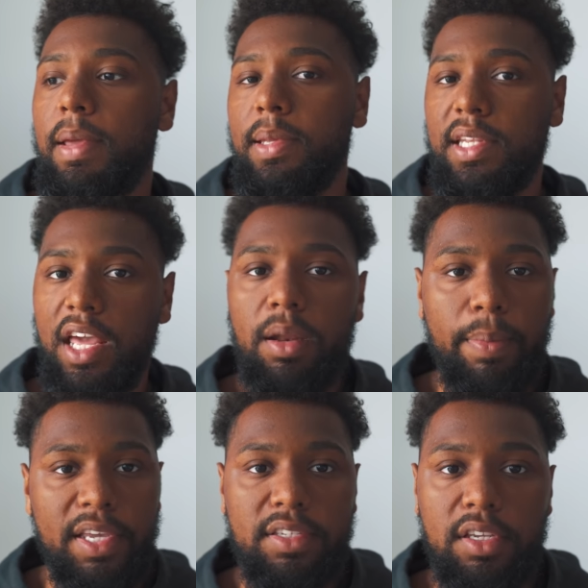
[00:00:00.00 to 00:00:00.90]
maybe
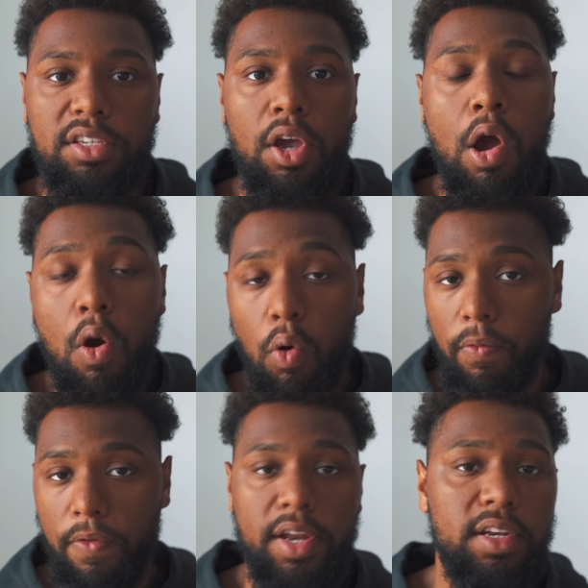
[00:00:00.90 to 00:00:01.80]
databases or
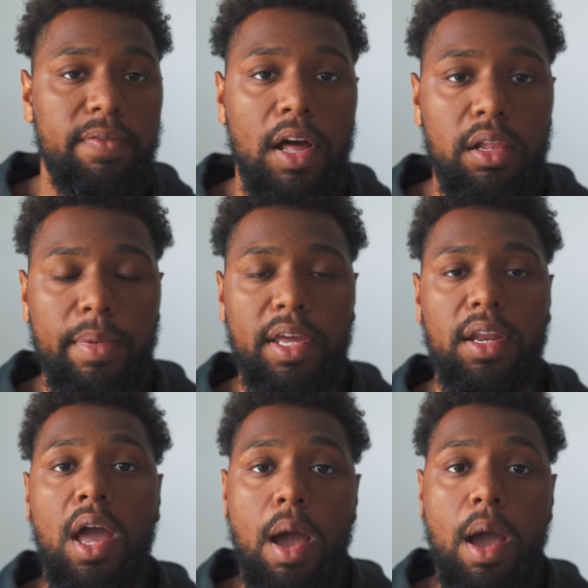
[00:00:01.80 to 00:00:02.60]
front-end development,